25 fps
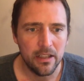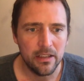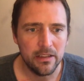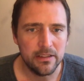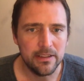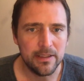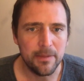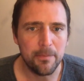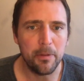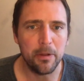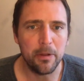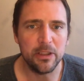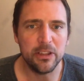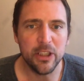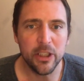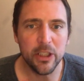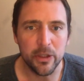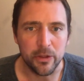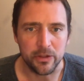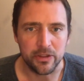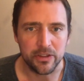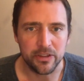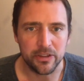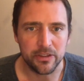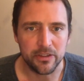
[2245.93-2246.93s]
to
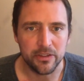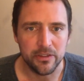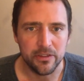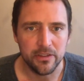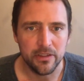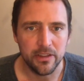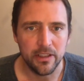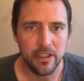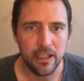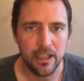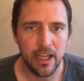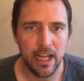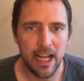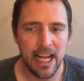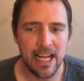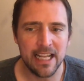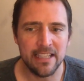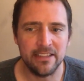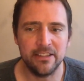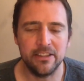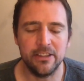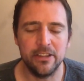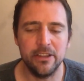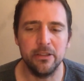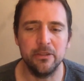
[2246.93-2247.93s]
produce
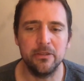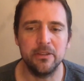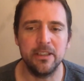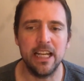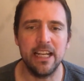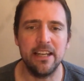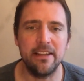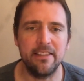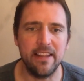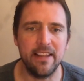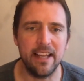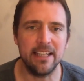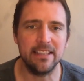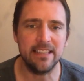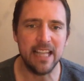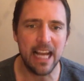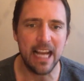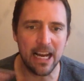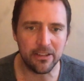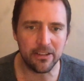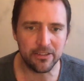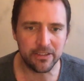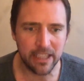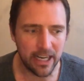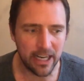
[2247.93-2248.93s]
and to get things
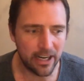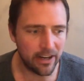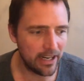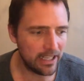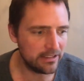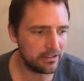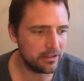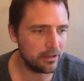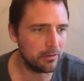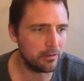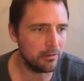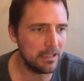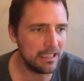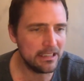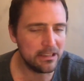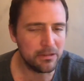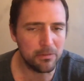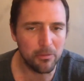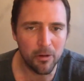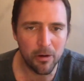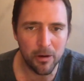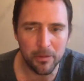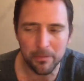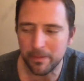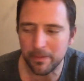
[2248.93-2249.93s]
out there and to reach
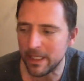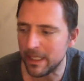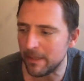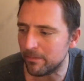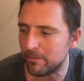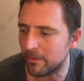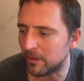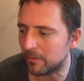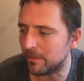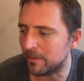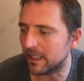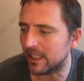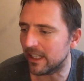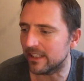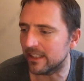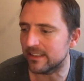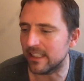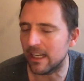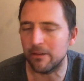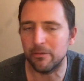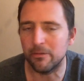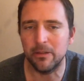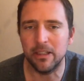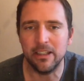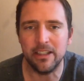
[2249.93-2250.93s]
more people because
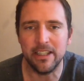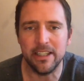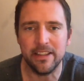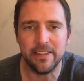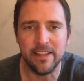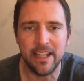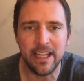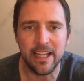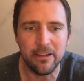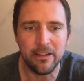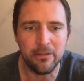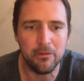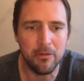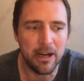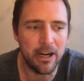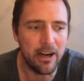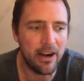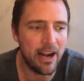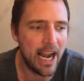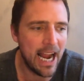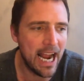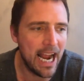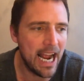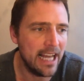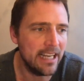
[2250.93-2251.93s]
I really think we're
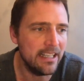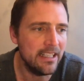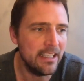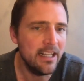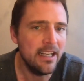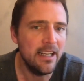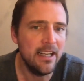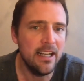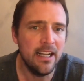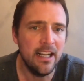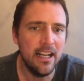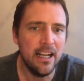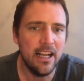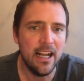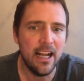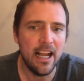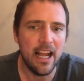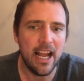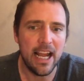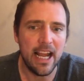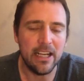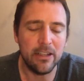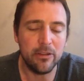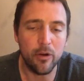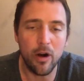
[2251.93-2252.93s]
at
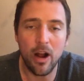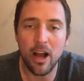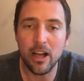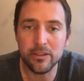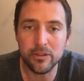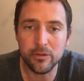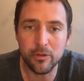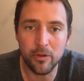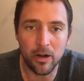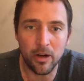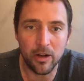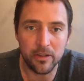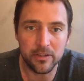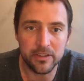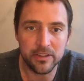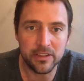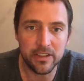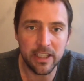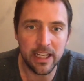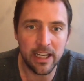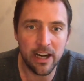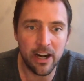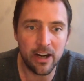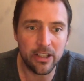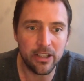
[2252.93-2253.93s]
a crossroads
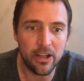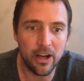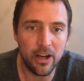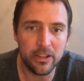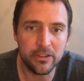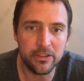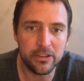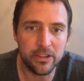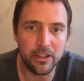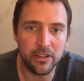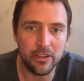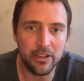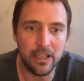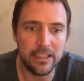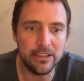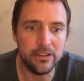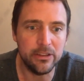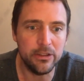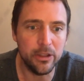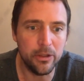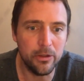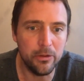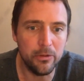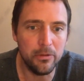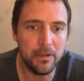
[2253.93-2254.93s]
in our culture. Like,
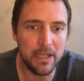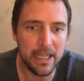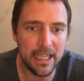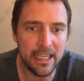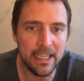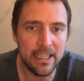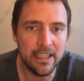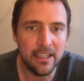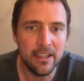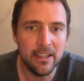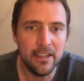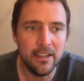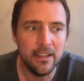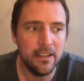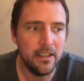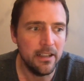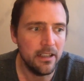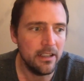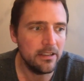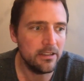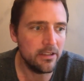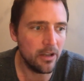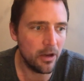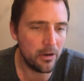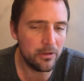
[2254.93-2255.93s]
do we
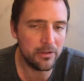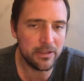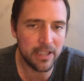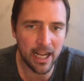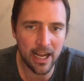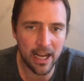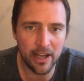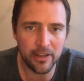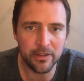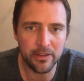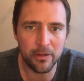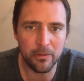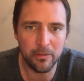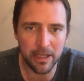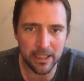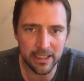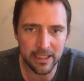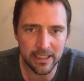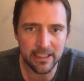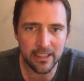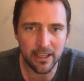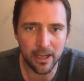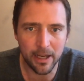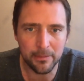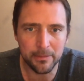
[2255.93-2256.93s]
go down the
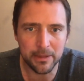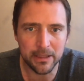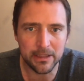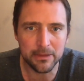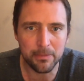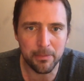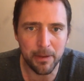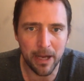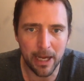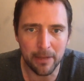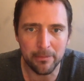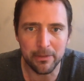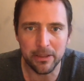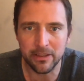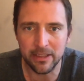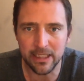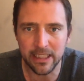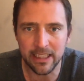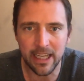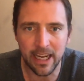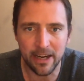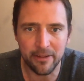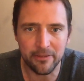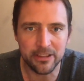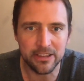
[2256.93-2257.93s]
Whitney Cummings, Bobby Lee
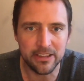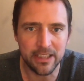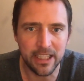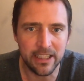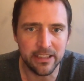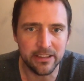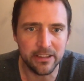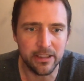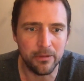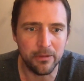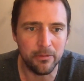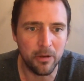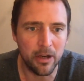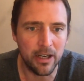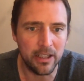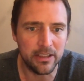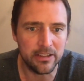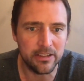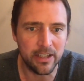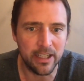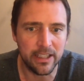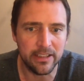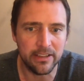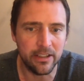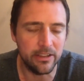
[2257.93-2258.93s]
conversation where
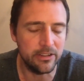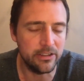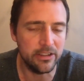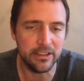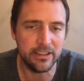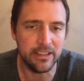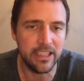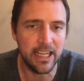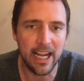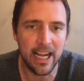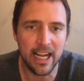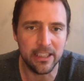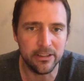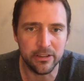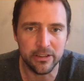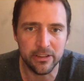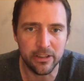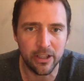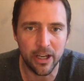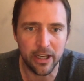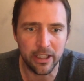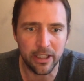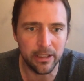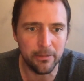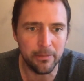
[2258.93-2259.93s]
it's like they're just casually
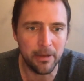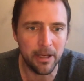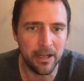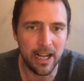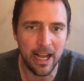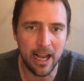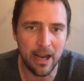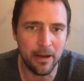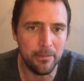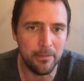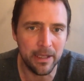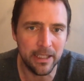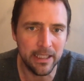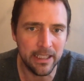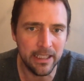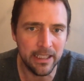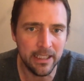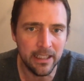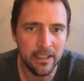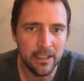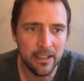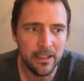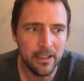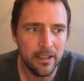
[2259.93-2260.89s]
talking about how many